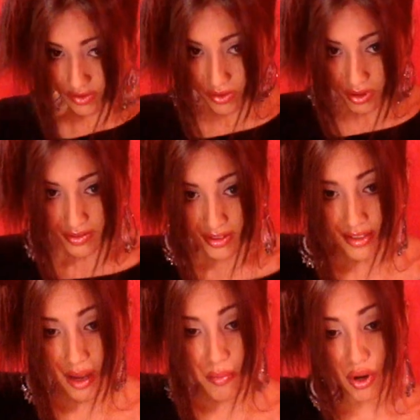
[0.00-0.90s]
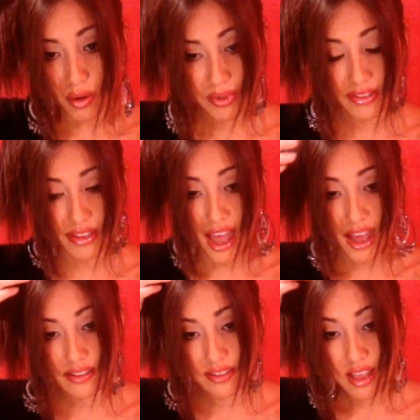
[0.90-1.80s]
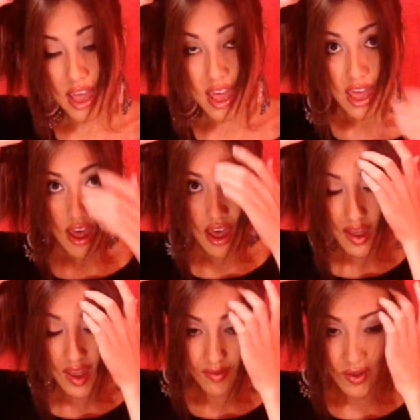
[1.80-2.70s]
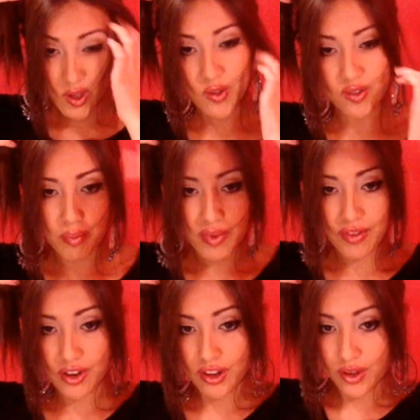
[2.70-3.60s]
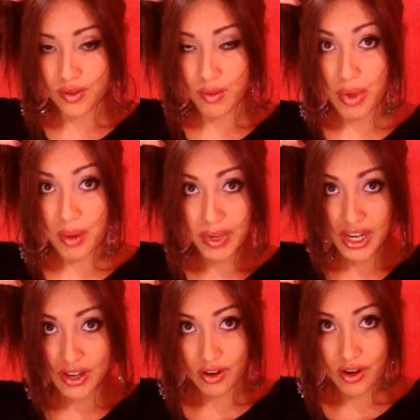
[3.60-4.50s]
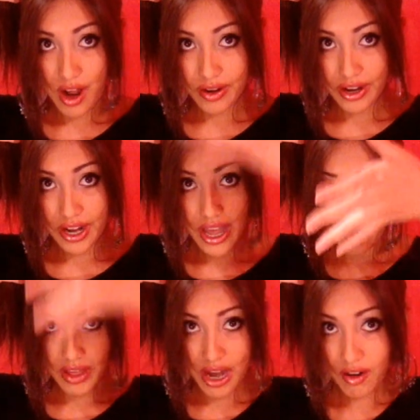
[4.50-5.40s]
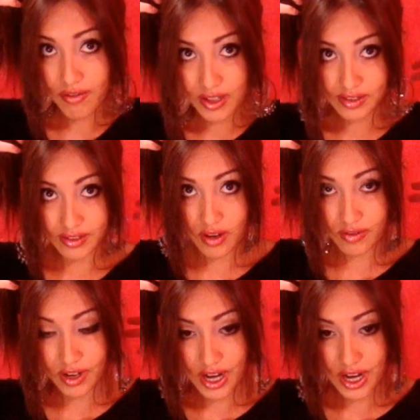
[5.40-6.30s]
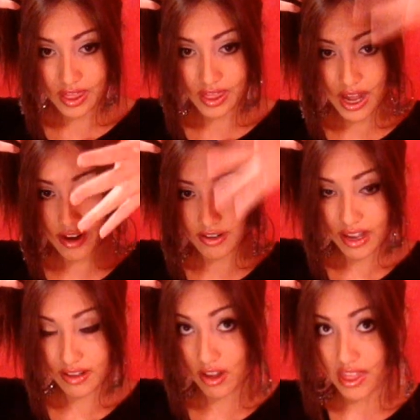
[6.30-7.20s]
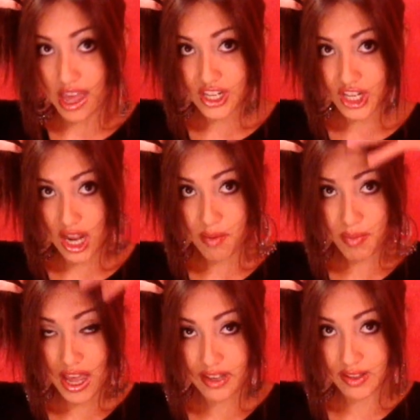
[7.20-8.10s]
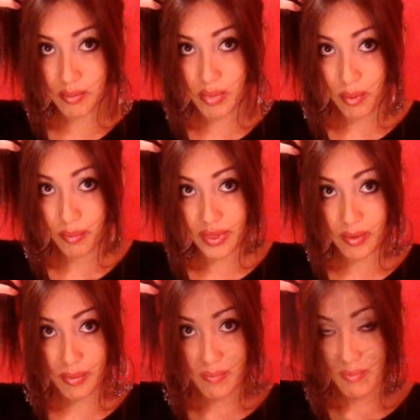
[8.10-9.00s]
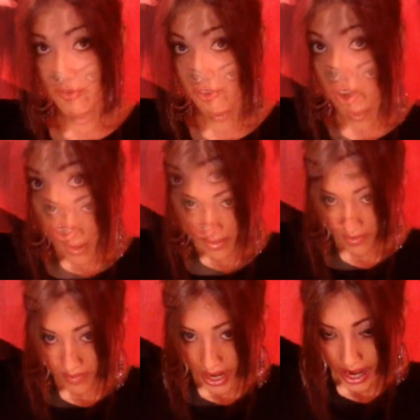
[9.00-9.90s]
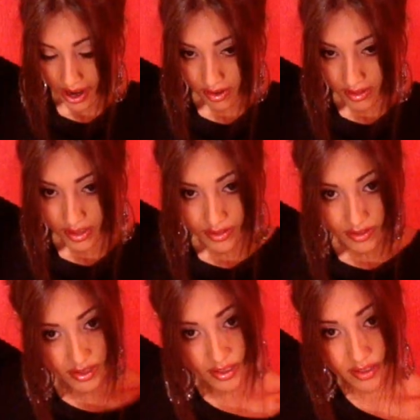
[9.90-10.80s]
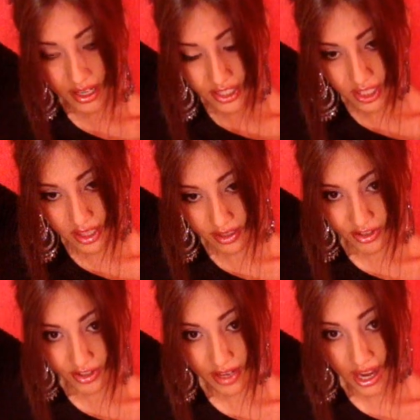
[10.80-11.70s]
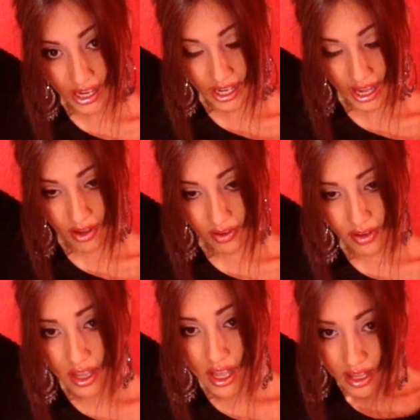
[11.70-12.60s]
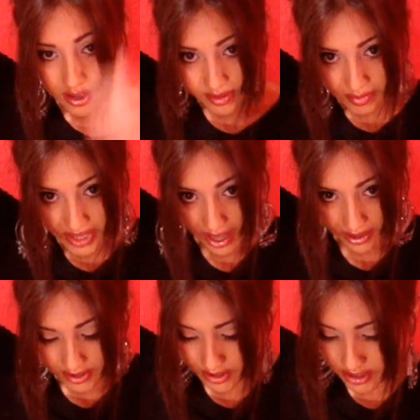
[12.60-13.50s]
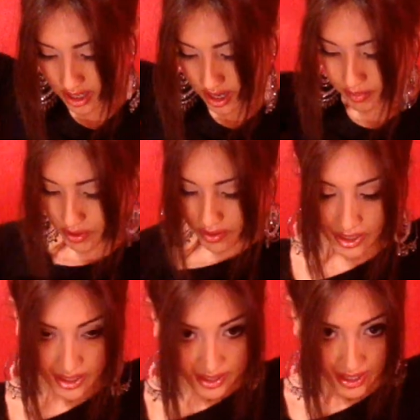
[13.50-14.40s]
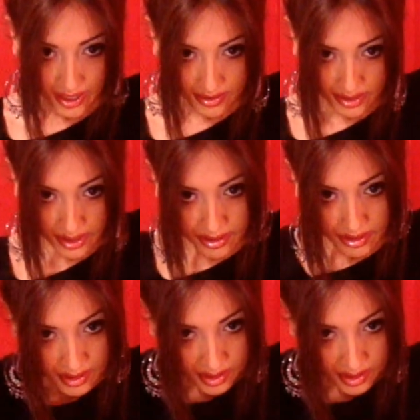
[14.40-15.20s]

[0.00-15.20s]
sort of the same purpose as if you were to use a bump it in your crown area, how the hair falls over it and the hair takes on that shape. It has the bump. To give the rest of my hair, this section that's just hanging out, some texture, I'm going to tease it.